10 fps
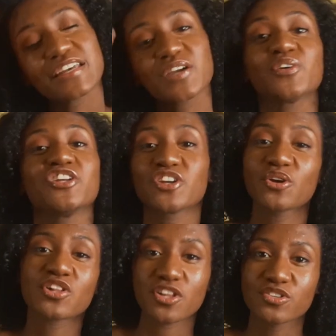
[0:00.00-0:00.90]
like when you
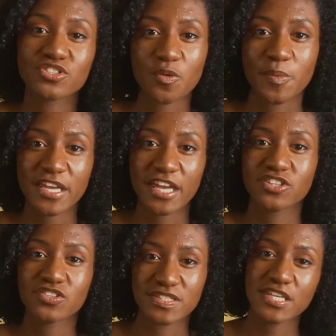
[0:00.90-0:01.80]
go clothes shopping
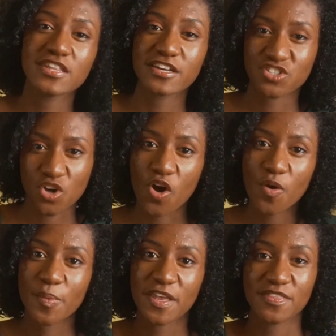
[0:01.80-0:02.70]
and you see that
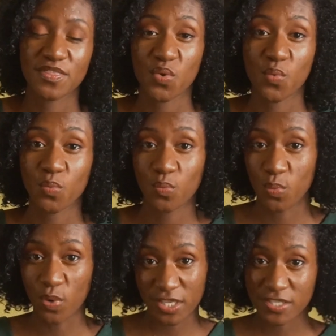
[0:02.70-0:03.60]
top in the
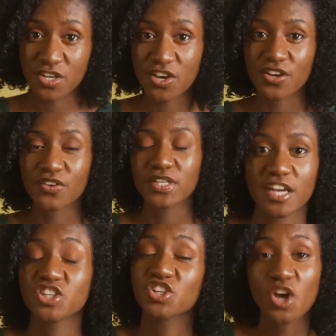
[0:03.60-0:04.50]
window
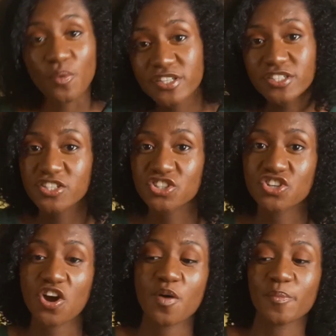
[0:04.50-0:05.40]
and you go into the
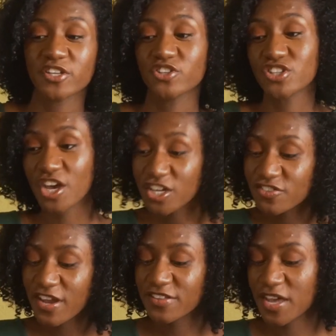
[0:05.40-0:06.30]
shop and you turn
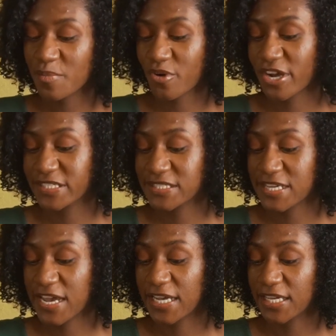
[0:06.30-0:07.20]
around that price
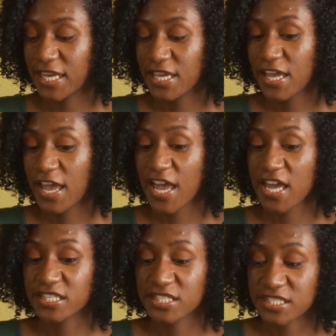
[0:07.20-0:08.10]
tag
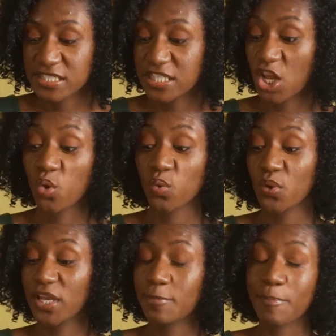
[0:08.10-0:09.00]
and
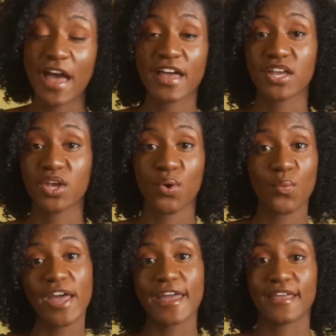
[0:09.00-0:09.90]
slowly back
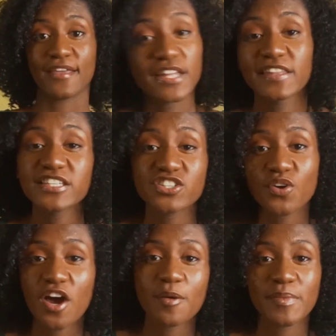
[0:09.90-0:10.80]
away. There's
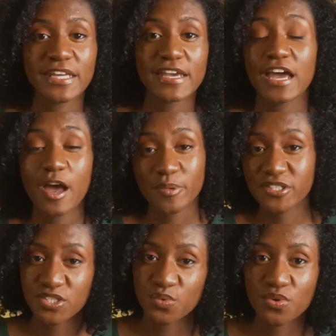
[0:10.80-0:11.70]
no harm in it, it
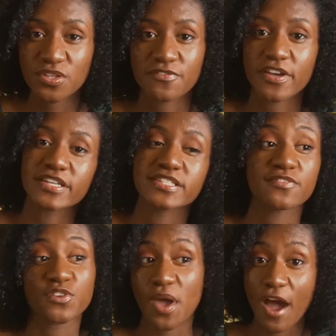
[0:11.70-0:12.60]
happens to all of us.
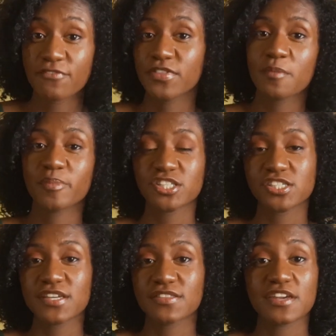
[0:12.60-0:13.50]
If you have that
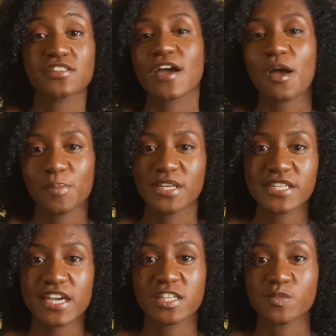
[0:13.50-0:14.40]
budget, then happy
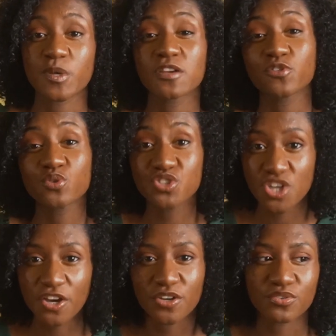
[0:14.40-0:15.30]
days. But if you
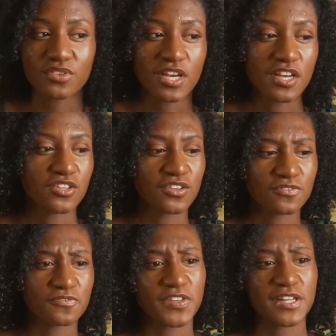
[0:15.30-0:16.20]
don't, you
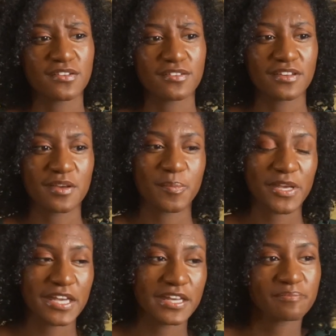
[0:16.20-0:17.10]
can feel a
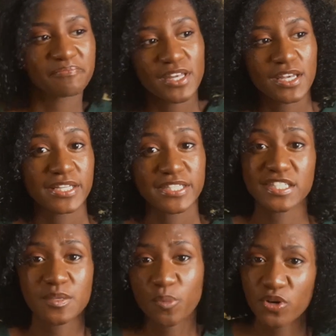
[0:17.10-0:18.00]
bit
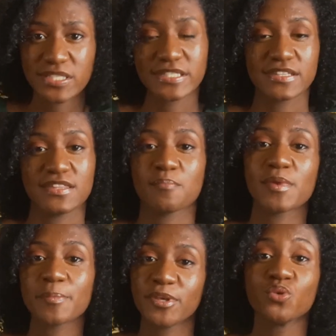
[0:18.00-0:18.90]
disappointed that
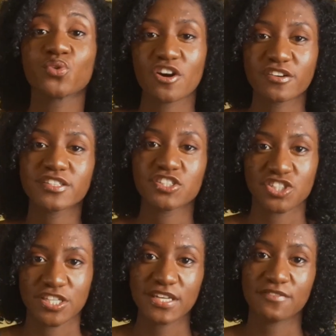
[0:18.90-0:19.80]
maybe you can't
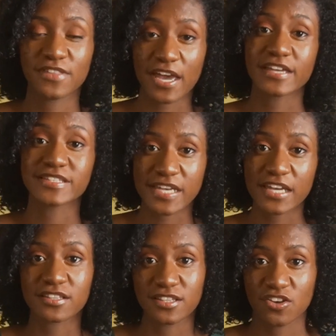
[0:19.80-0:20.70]
achieve that
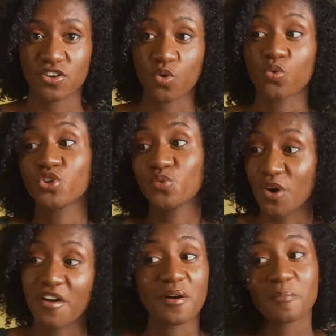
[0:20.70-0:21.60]
exact look or you
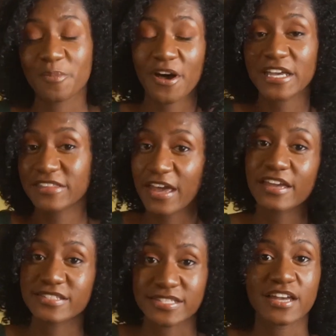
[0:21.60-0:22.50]
can't buy that
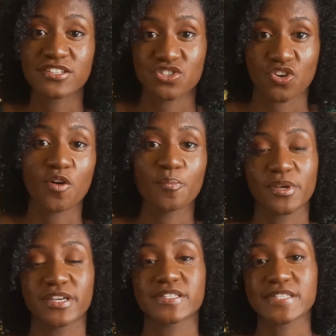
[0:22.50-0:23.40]
exact top
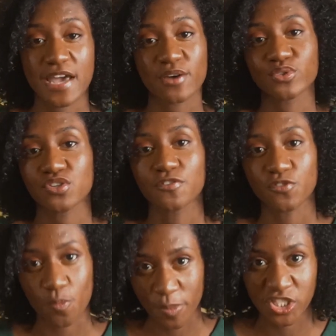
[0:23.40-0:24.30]
because it's out of
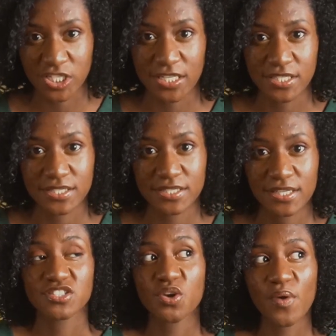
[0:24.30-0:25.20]
your budget.
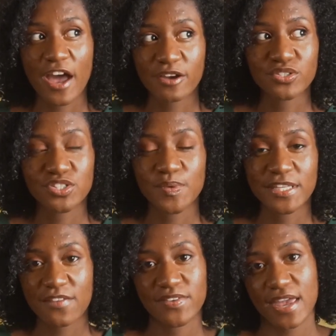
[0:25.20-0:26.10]
So how do we
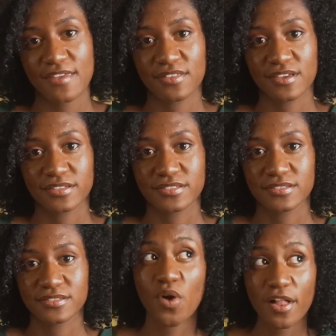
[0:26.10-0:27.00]
navigate
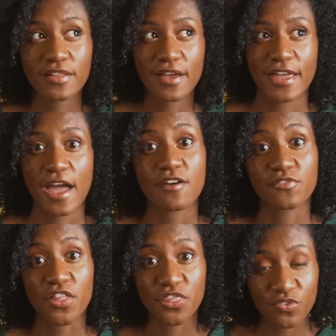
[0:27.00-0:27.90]
this? Well, I
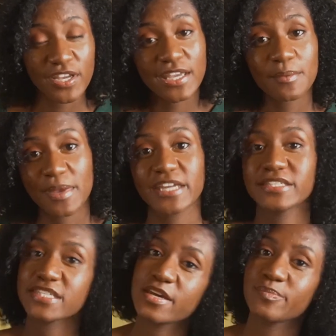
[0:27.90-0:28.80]
have 3
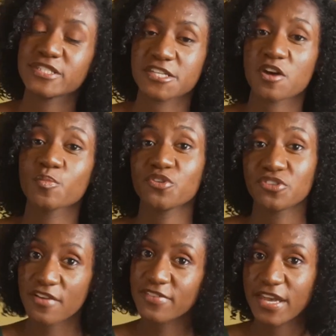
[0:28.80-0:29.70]
main tips to help you
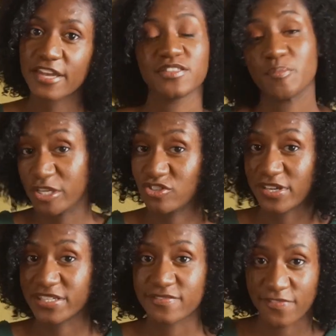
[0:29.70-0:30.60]
navigate the Pinterest